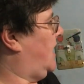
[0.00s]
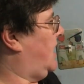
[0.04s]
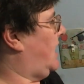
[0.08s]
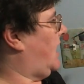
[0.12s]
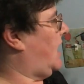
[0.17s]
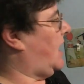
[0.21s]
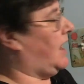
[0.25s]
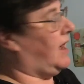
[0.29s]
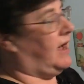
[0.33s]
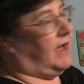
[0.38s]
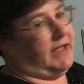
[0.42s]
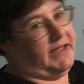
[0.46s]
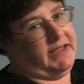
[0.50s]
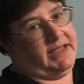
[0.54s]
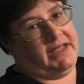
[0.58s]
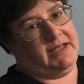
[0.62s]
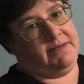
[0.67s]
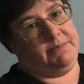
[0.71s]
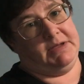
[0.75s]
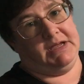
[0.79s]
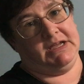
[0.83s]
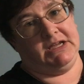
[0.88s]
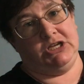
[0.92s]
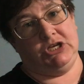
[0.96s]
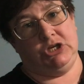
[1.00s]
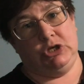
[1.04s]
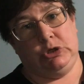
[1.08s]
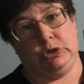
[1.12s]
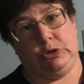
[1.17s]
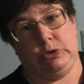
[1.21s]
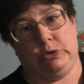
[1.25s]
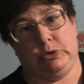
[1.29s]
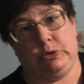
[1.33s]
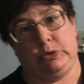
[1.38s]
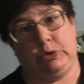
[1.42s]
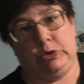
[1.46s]
I am a
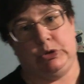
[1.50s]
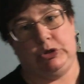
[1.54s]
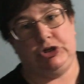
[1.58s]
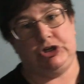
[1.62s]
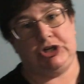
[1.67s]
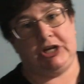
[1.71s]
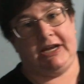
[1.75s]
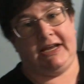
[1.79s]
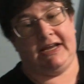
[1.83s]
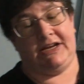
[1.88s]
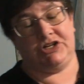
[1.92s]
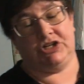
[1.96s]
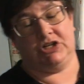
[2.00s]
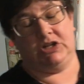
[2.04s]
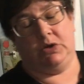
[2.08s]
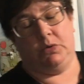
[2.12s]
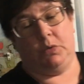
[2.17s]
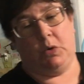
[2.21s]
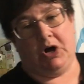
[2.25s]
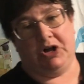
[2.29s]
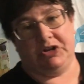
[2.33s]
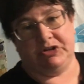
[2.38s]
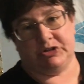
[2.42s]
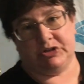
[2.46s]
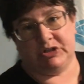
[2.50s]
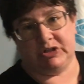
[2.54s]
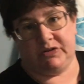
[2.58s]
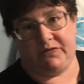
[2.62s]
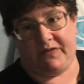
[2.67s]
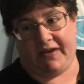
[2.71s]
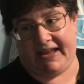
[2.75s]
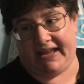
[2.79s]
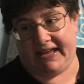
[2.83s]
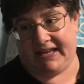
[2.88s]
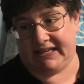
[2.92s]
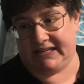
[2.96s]
huge Angela Walters
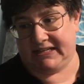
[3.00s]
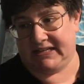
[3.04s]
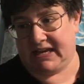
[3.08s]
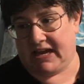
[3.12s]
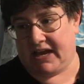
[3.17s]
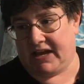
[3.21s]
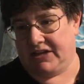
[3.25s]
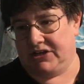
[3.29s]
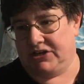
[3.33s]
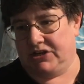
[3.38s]
fan.